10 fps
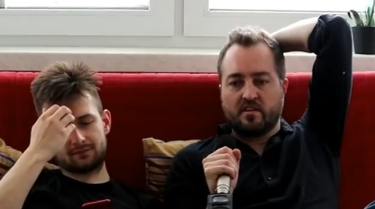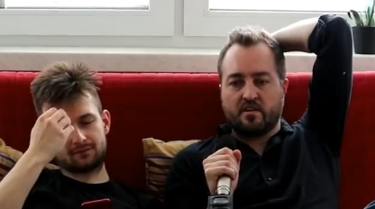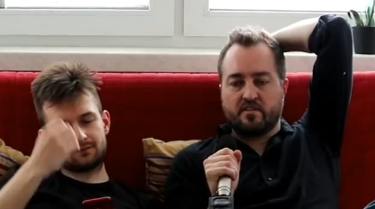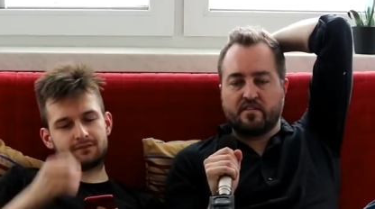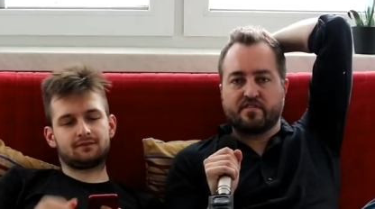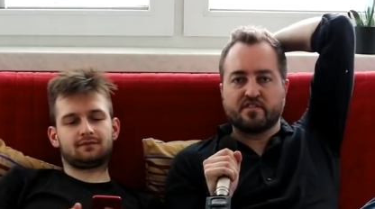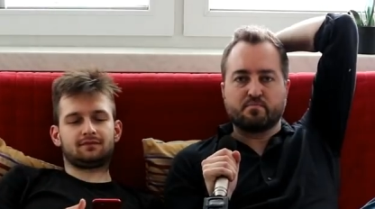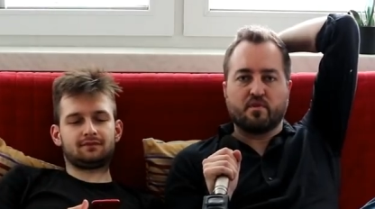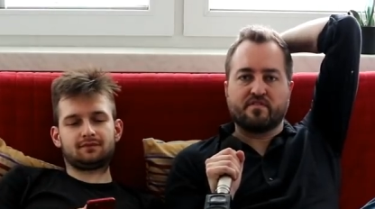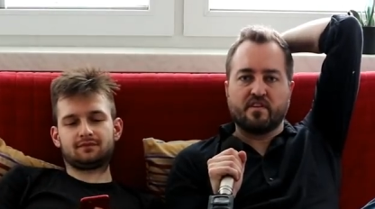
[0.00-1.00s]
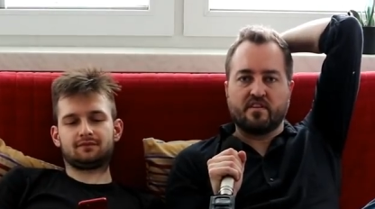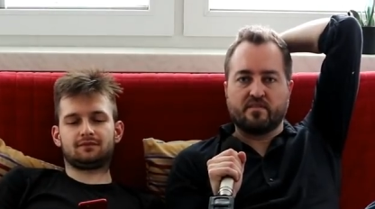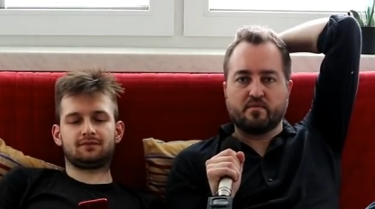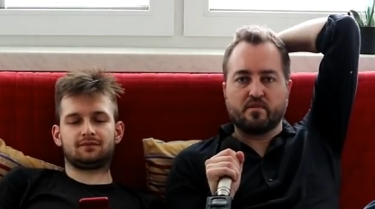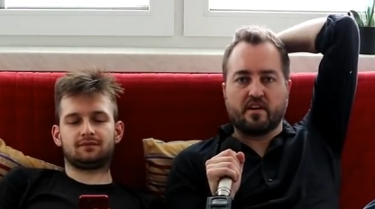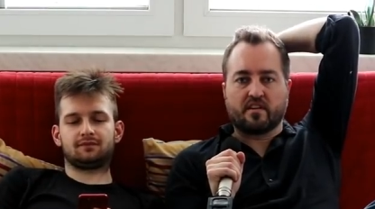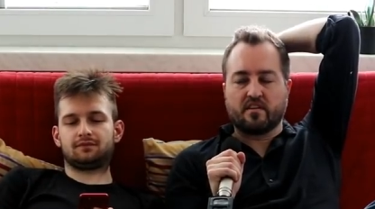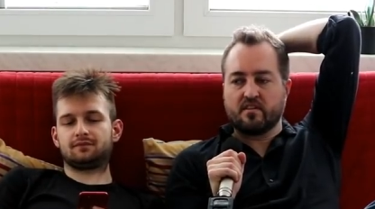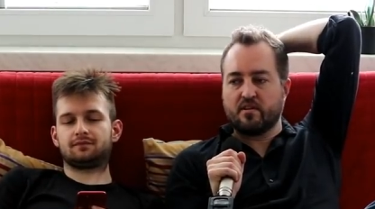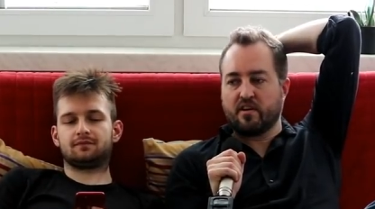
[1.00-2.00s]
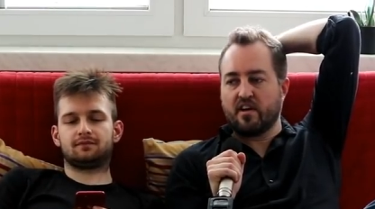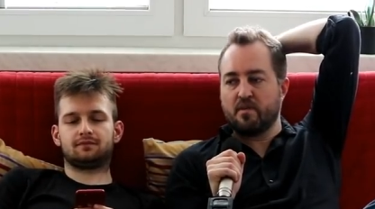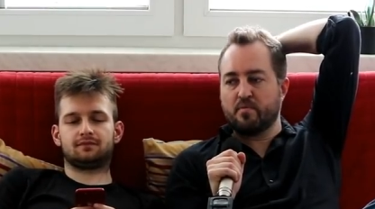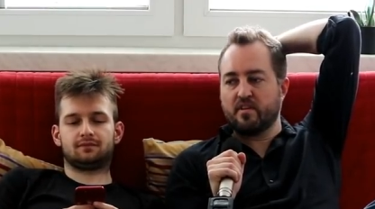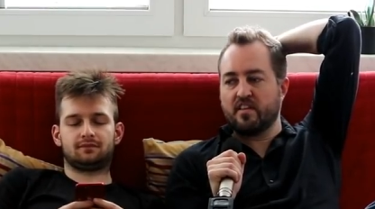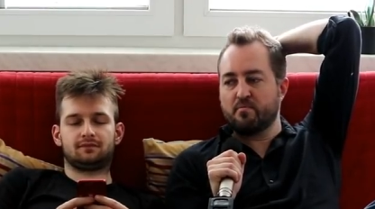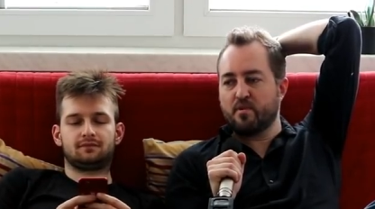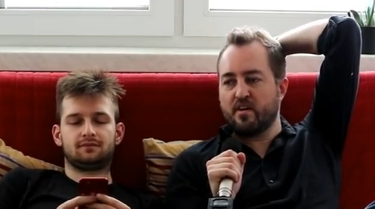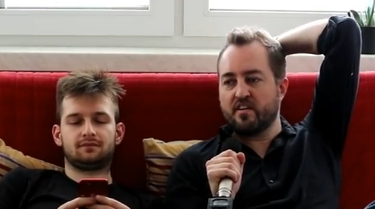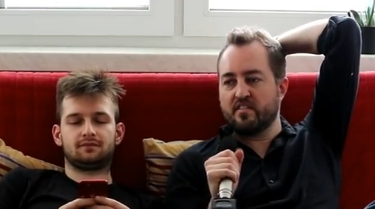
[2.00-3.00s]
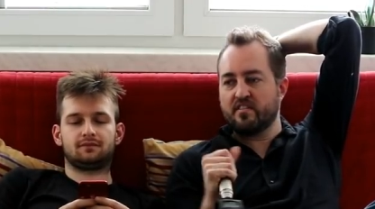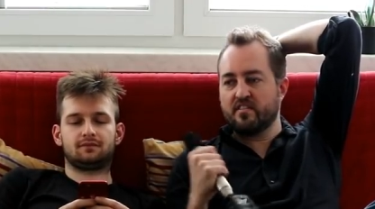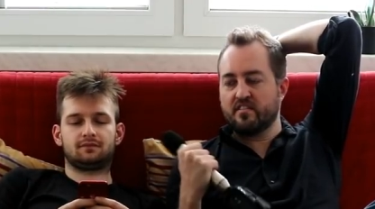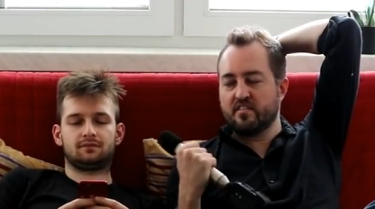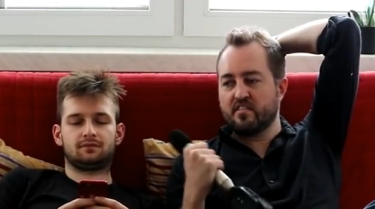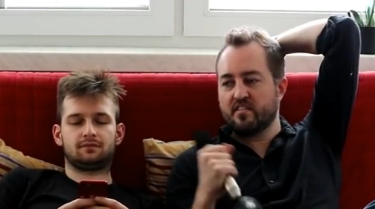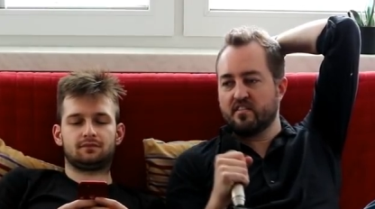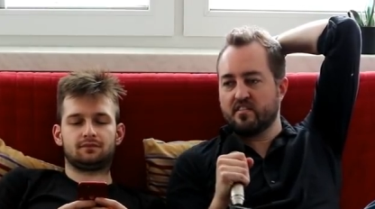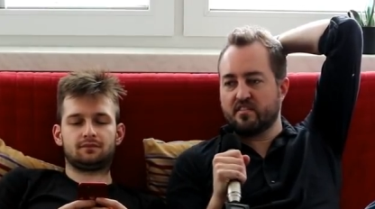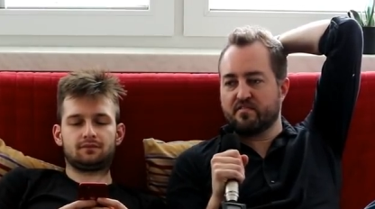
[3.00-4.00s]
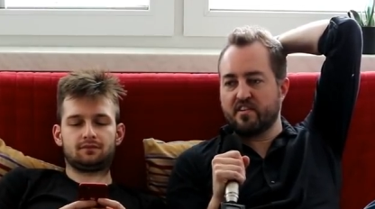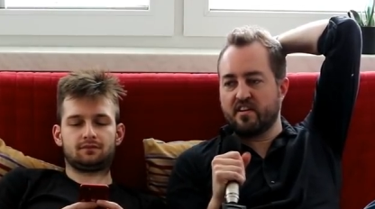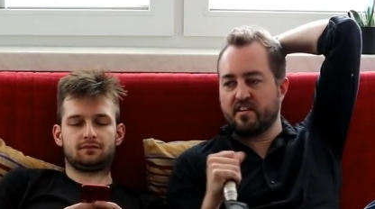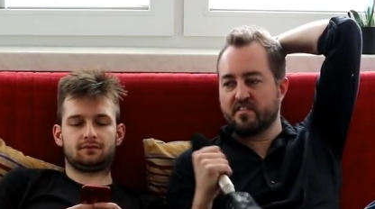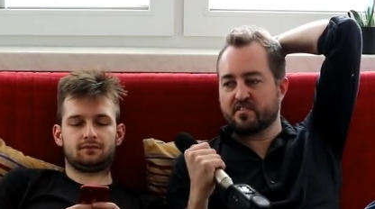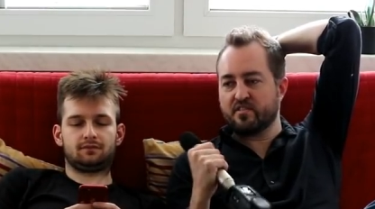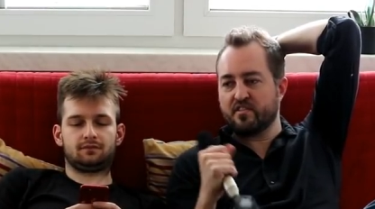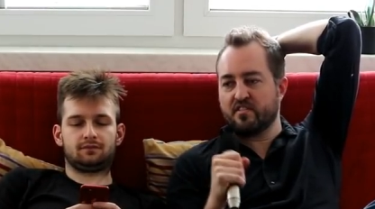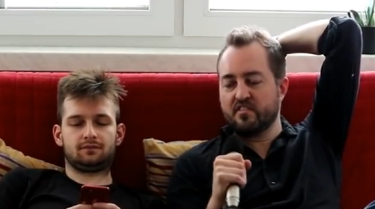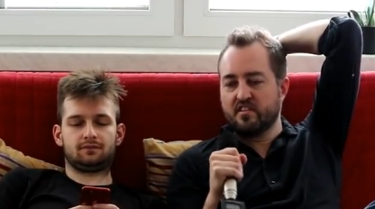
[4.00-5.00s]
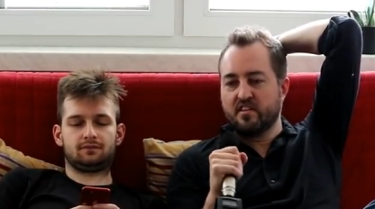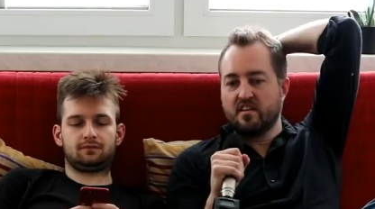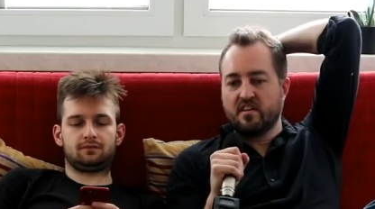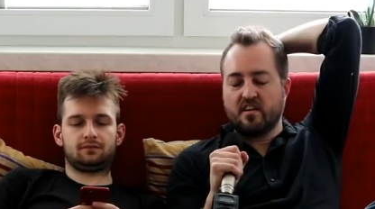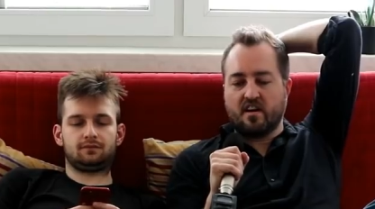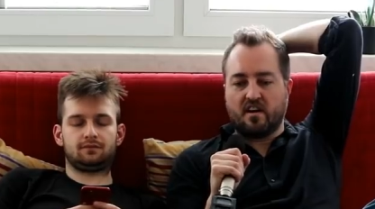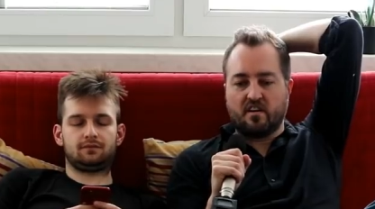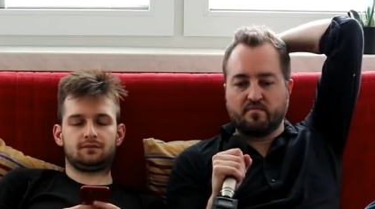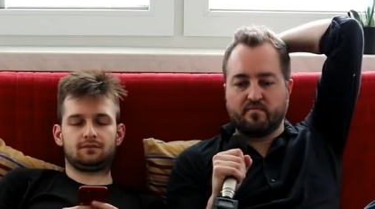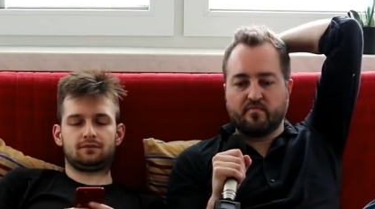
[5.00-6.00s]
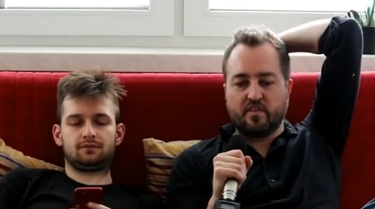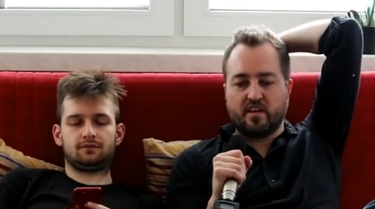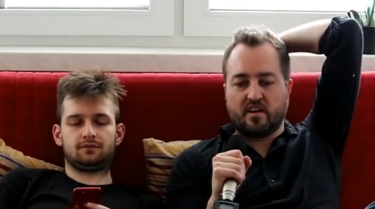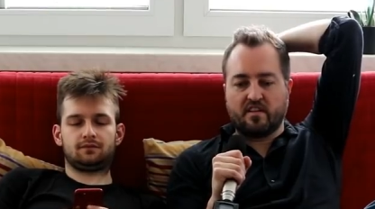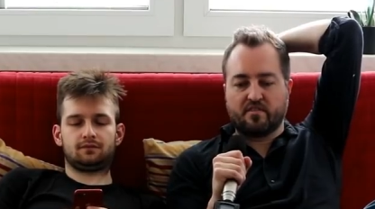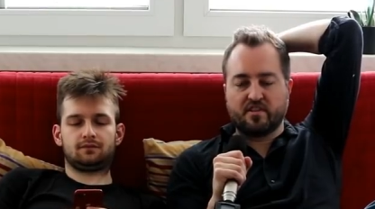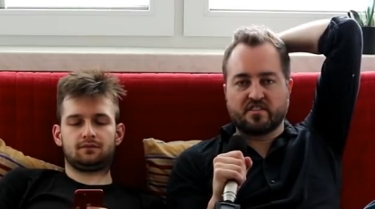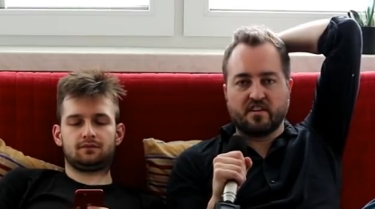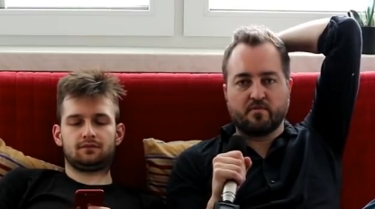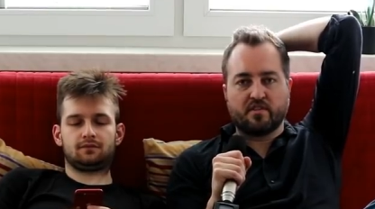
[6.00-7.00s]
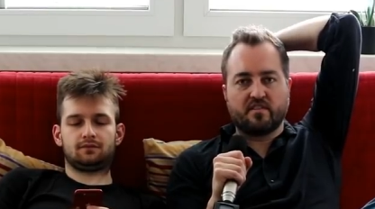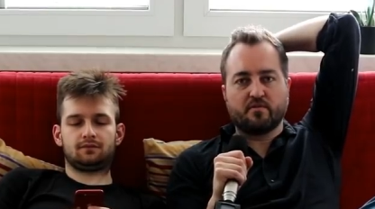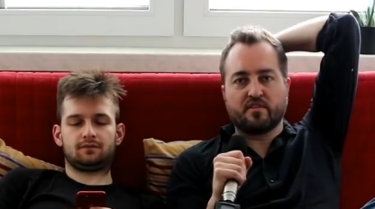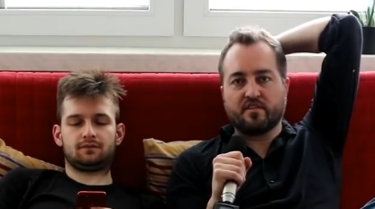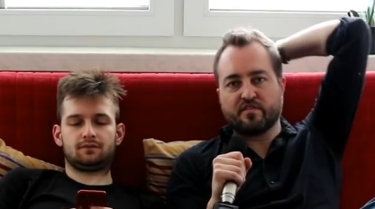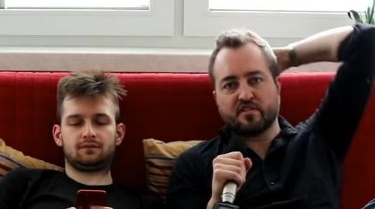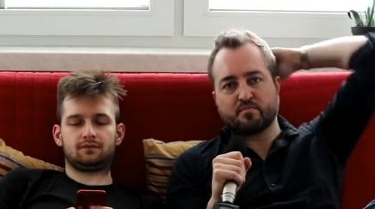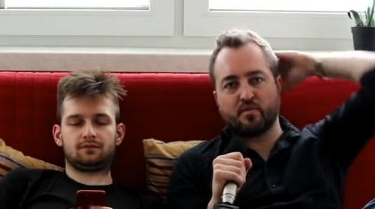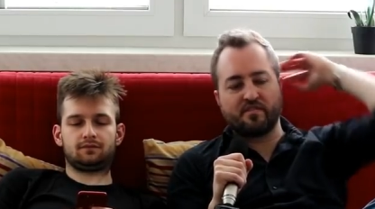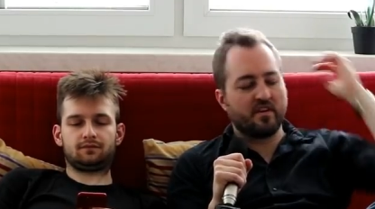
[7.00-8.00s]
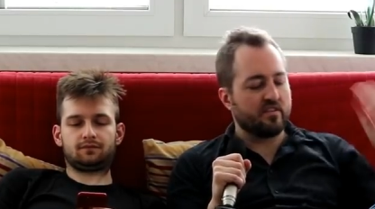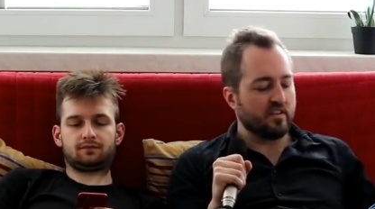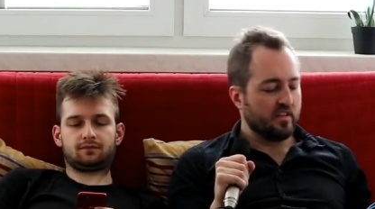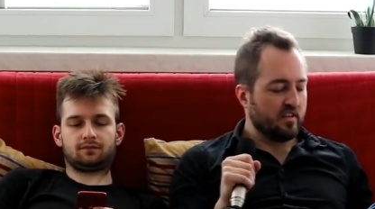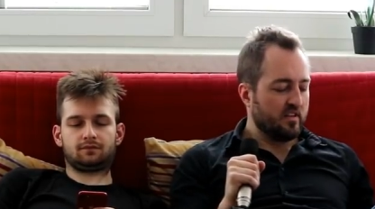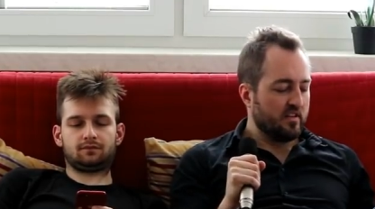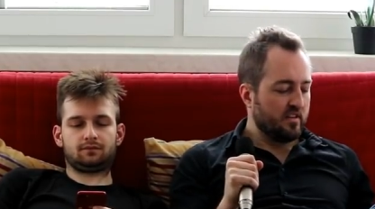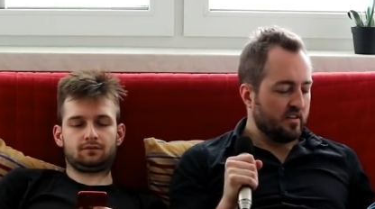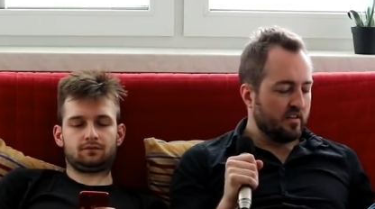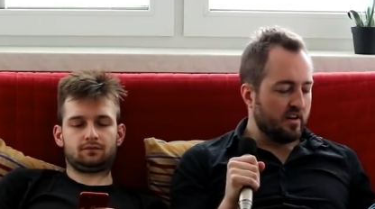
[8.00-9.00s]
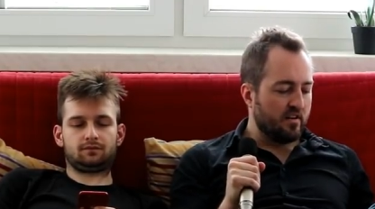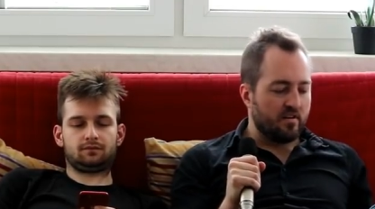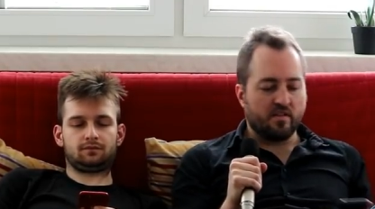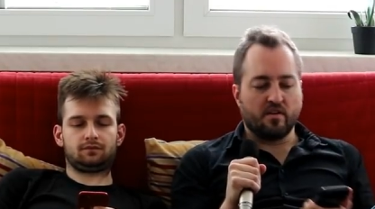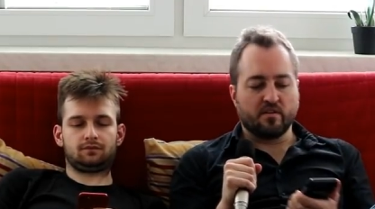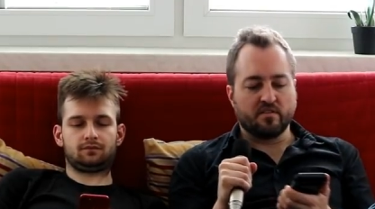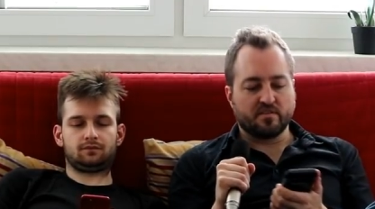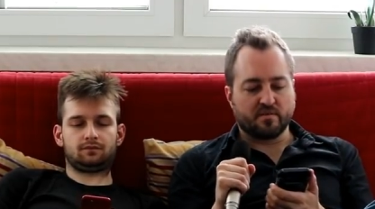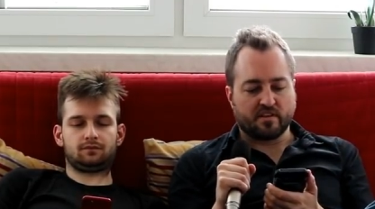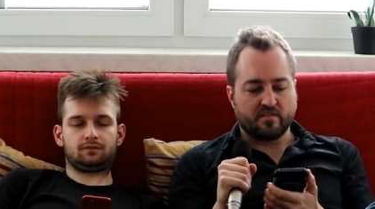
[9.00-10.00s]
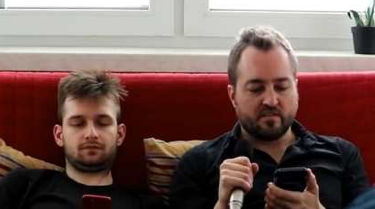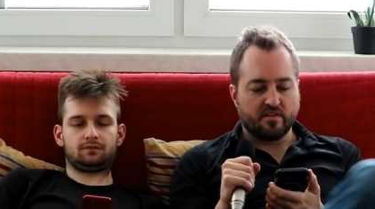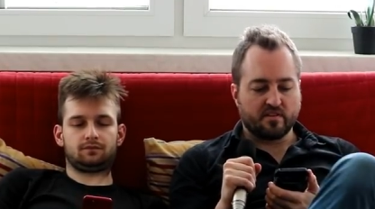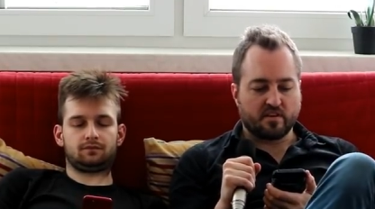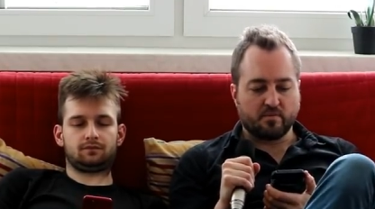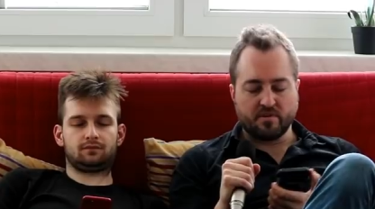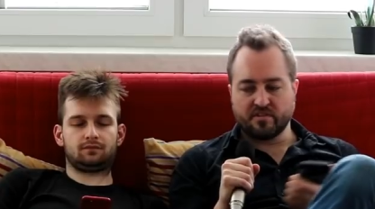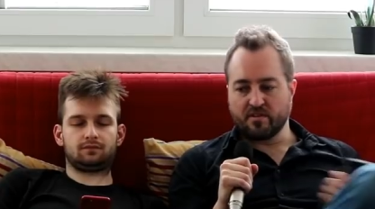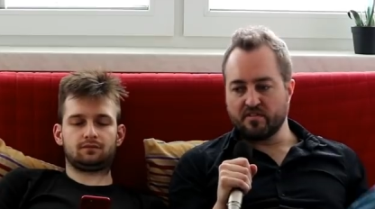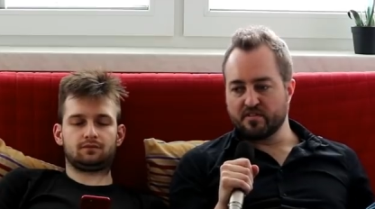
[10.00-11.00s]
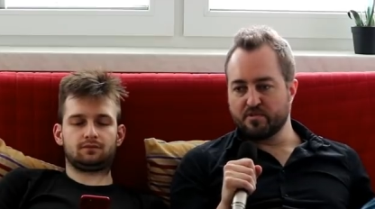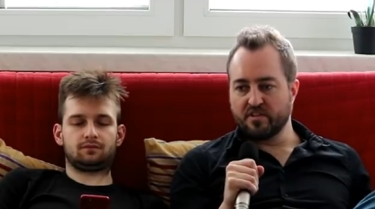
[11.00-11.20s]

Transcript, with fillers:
Speaker 1: her and her first boyfriend were like hooking up, and they brought in the friend, his girl, um, in on a threesome with with her first boyfriend. I don't know how long ago. This is like a couple years ago or some